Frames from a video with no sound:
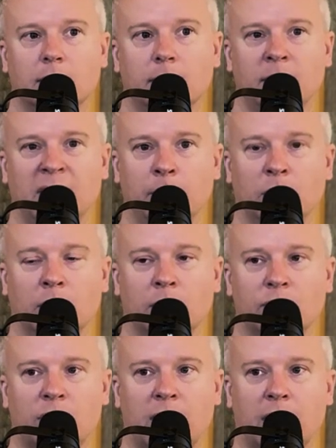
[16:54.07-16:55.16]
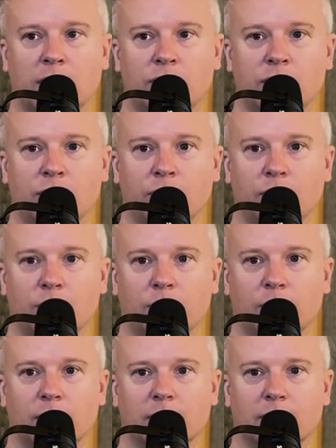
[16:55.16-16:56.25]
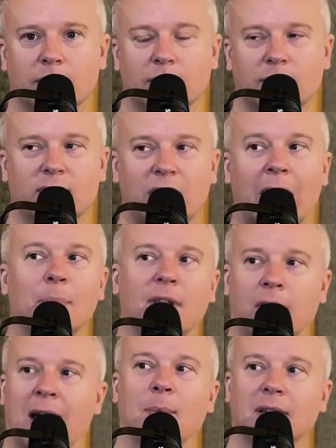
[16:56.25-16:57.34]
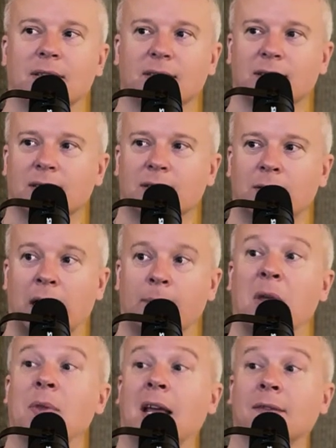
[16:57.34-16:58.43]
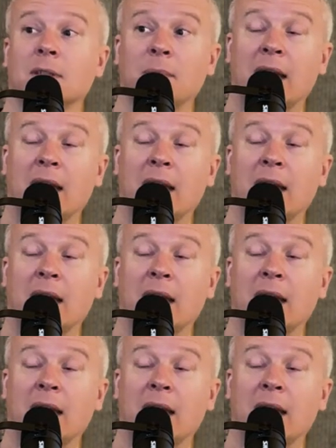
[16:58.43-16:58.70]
people are trying to stop their habits, right? Maybe they have some